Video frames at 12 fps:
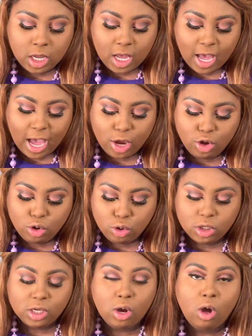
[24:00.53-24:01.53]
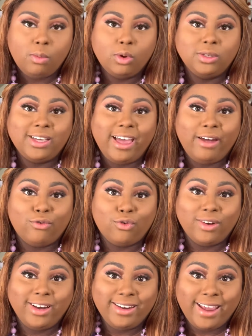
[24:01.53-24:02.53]
i use it almost
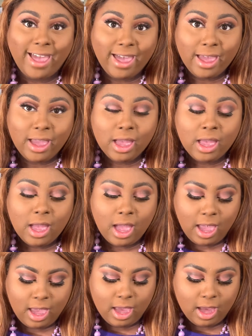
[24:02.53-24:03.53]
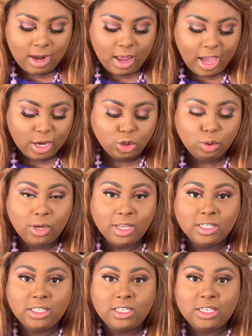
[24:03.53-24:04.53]
every day and as you can
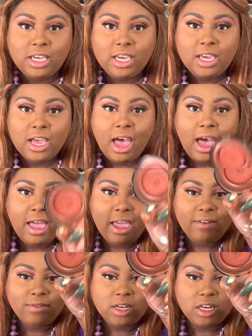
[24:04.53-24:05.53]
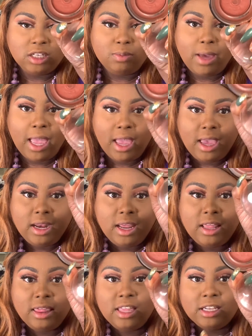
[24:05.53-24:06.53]
see i have touched pan
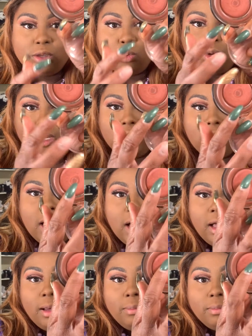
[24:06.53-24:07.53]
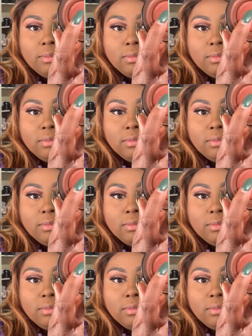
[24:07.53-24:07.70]
in this one um